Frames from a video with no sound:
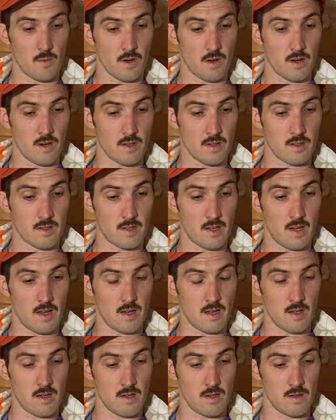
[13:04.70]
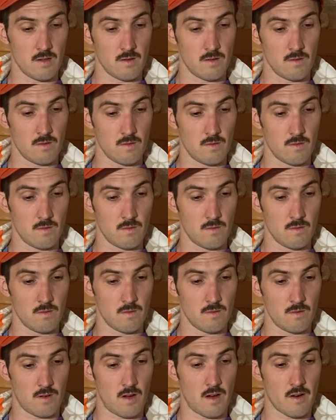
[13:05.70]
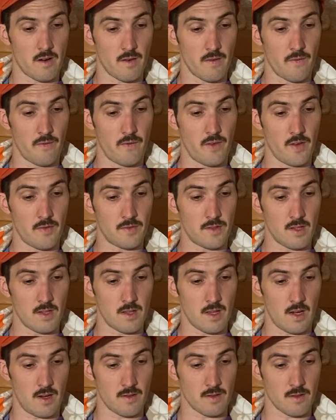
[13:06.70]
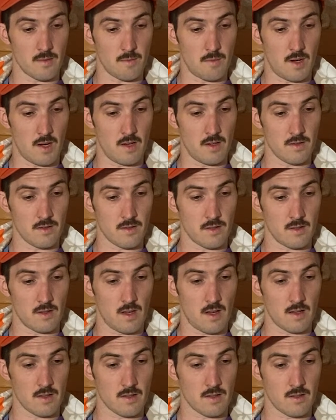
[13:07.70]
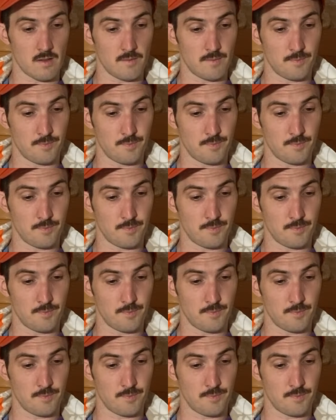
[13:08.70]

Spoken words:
we're going to say 150,000 miles or less.